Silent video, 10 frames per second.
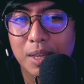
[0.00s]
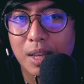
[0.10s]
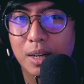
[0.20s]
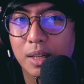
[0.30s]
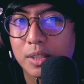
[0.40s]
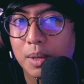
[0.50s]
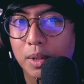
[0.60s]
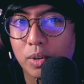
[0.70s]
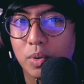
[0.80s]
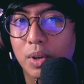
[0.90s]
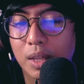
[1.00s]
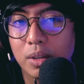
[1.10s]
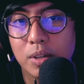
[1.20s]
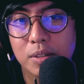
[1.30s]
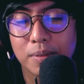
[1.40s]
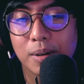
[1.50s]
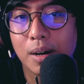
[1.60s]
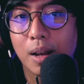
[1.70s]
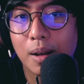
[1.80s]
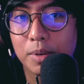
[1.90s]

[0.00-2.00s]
Again, not something that you can use for